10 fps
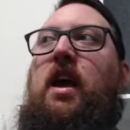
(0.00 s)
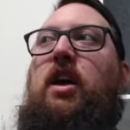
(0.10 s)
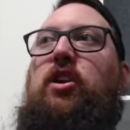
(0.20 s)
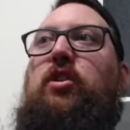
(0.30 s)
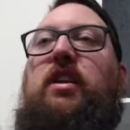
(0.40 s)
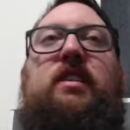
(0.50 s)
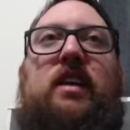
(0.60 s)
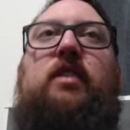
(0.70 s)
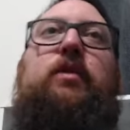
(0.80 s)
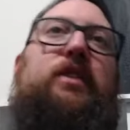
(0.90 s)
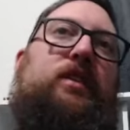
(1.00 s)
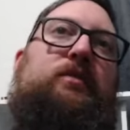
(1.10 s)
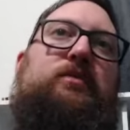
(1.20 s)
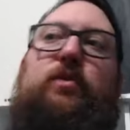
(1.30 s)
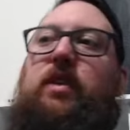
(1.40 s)
you can deal with
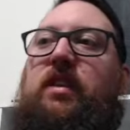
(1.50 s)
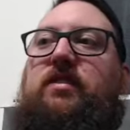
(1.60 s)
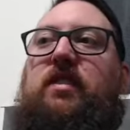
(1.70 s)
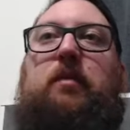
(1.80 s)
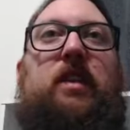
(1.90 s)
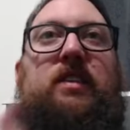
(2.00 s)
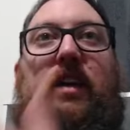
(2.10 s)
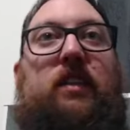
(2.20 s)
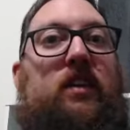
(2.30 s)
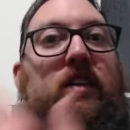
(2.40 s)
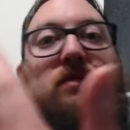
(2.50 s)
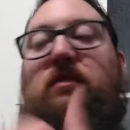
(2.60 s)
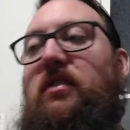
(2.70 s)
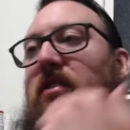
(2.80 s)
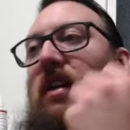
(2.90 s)
them with some of these other
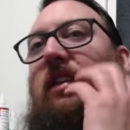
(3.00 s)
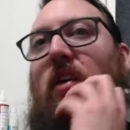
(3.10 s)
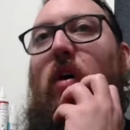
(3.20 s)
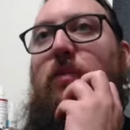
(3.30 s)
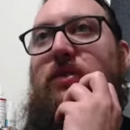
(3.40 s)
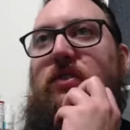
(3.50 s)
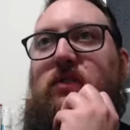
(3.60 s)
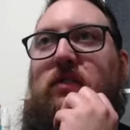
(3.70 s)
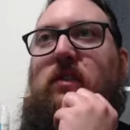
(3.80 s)
options.